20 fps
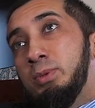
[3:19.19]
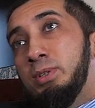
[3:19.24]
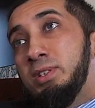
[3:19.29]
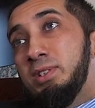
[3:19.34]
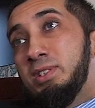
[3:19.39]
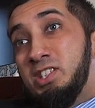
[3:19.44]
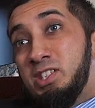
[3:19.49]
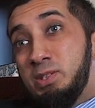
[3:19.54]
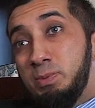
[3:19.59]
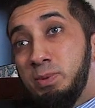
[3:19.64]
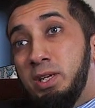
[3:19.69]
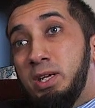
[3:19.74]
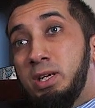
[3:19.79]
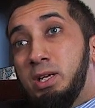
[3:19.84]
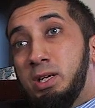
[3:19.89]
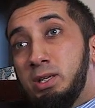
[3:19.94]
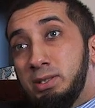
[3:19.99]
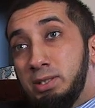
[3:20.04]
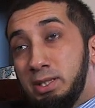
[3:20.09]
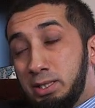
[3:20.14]
when
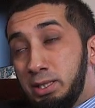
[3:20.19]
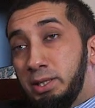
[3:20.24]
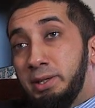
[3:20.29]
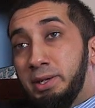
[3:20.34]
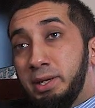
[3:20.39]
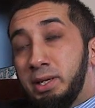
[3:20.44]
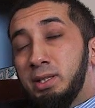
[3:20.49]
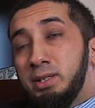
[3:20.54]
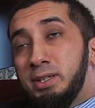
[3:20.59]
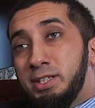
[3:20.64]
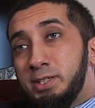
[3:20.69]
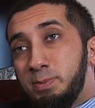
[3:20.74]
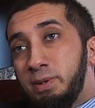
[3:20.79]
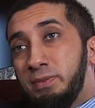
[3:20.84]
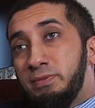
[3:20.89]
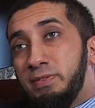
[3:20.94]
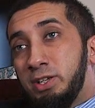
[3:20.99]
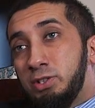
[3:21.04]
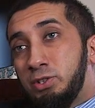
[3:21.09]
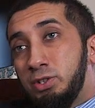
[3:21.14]
tasbih, declaring Allah's
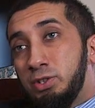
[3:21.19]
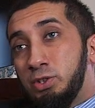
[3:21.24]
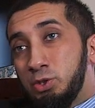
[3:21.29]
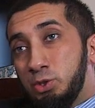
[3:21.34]
perfection,